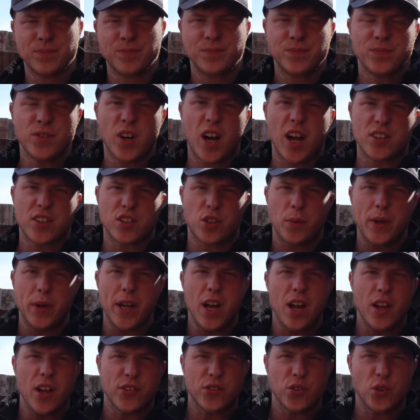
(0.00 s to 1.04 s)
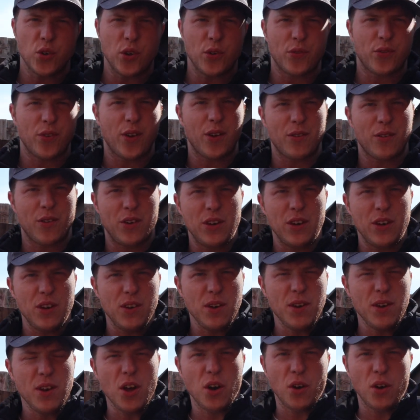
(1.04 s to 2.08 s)
Right, so we are sort of
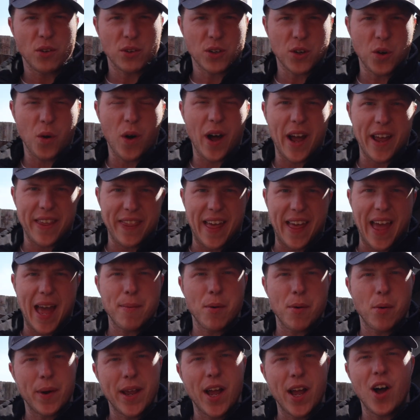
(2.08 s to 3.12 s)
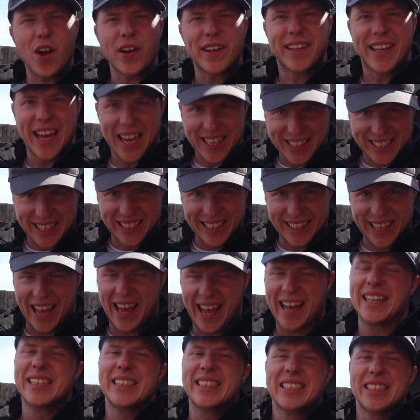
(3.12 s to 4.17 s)
not quite there, but we are getting
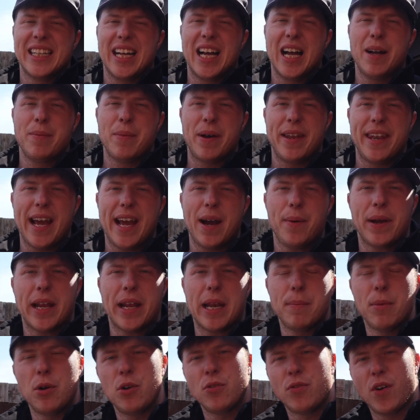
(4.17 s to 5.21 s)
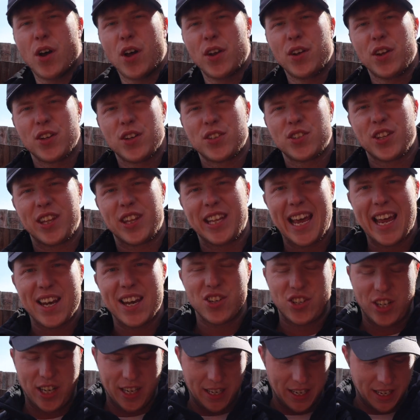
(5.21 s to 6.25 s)
there. And now we're going to move on to the
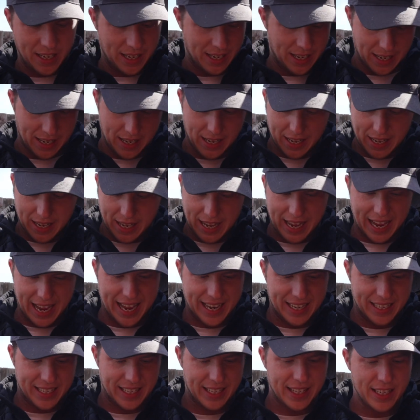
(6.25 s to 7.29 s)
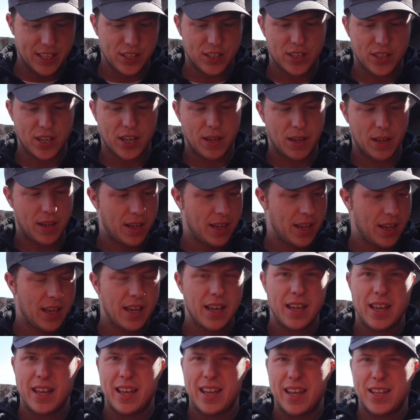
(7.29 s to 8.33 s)
engine, and this
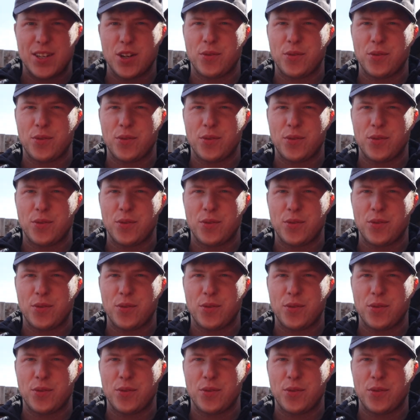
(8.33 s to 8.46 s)
is